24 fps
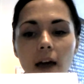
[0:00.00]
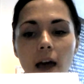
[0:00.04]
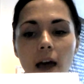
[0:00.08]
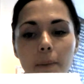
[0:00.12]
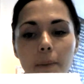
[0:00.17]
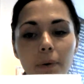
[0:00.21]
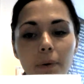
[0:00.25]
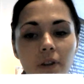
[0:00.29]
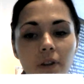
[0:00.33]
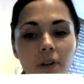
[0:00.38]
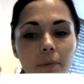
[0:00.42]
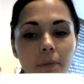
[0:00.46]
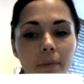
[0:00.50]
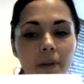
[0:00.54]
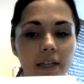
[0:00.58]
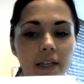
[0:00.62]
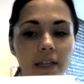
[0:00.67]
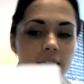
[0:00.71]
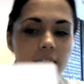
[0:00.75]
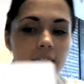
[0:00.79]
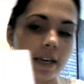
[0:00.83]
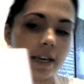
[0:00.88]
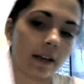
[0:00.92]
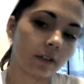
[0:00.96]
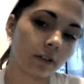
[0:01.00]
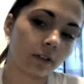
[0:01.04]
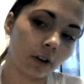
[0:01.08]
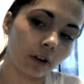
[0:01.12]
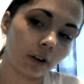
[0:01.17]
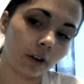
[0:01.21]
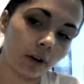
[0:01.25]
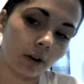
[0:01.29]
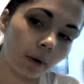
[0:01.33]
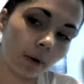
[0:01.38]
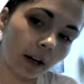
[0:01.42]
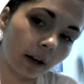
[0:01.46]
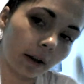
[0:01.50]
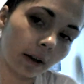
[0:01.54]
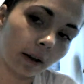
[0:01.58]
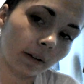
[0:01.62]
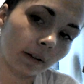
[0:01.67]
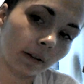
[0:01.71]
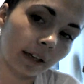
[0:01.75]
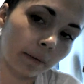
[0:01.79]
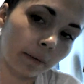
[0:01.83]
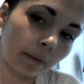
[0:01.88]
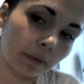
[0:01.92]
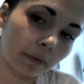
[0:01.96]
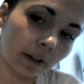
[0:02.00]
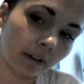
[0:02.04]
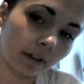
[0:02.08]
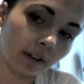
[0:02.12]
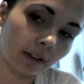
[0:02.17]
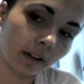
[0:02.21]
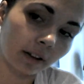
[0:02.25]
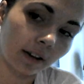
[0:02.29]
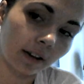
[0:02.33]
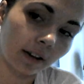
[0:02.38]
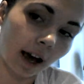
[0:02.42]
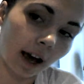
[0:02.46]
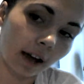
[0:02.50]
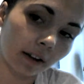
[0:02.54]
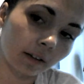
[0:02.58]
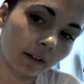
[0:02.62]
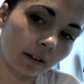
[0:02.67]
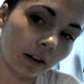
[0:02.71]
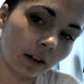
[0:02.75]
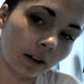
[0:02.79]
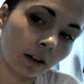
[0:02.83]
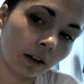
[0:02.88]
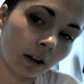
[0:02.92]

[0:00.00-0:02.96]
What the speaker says: I put them in a key. So you want to keep this at the desk